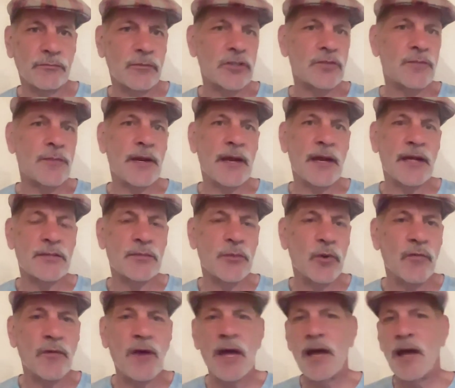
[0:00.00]
what's my next
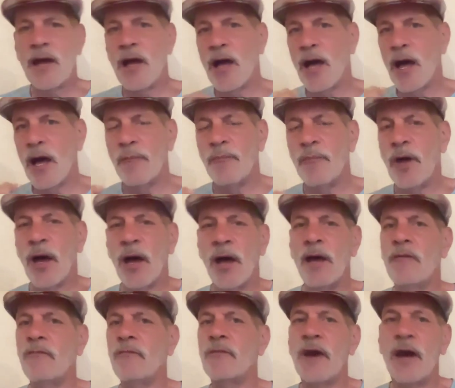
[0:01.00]
move i'm
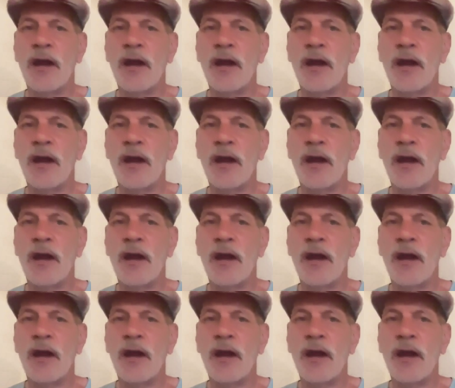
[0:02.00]
i've